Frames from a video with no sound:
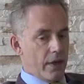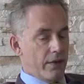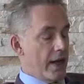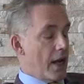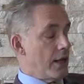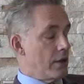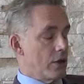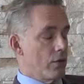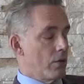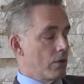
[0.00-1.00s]
Then
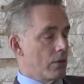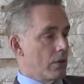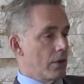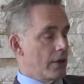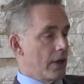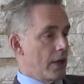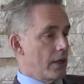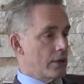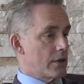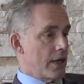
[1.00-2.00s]

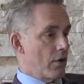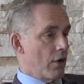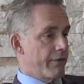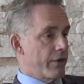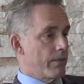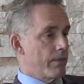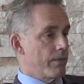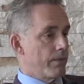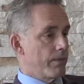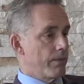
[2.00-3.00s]
I stayed off them
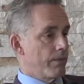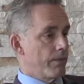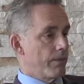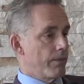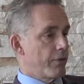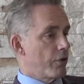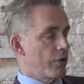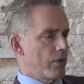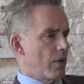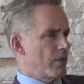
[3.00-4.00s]

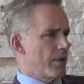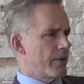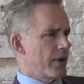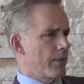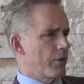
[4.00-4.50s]
for something